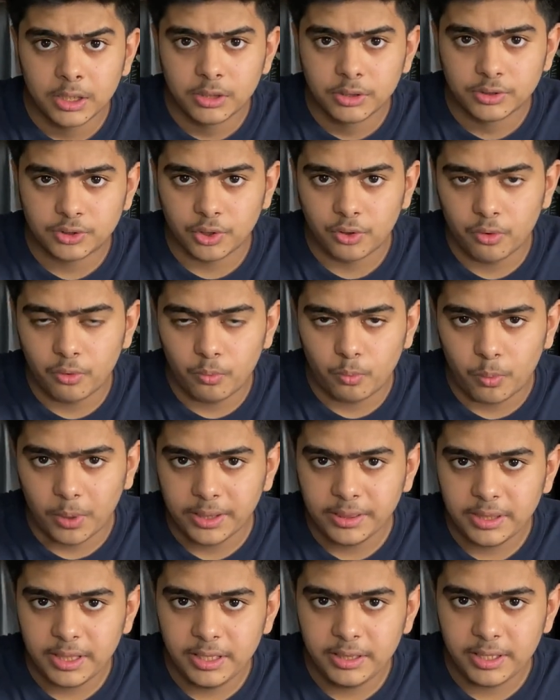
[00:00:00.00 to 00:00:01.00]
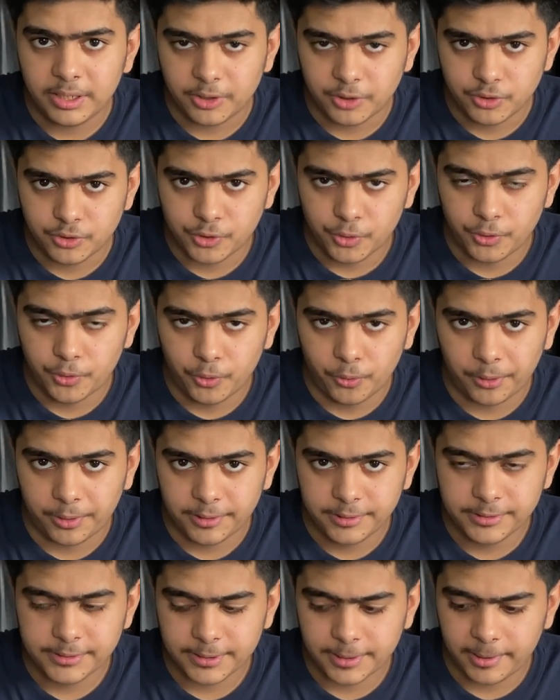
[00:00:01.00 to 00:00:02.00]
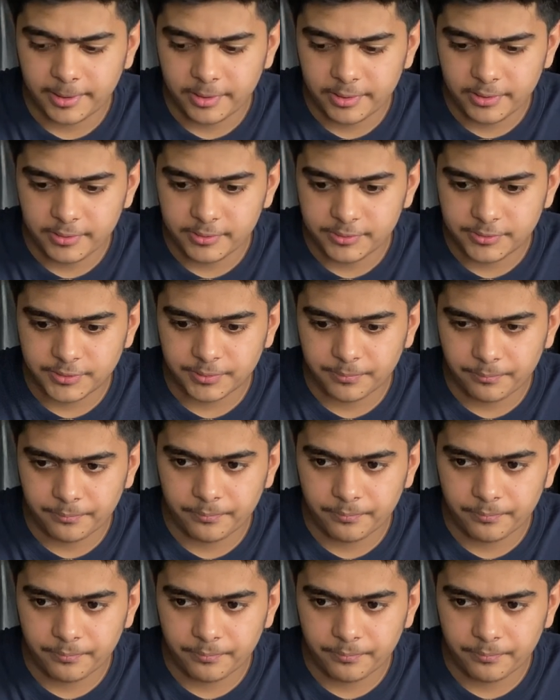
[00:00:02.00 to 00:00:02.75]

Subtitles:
So one thing that you should notice is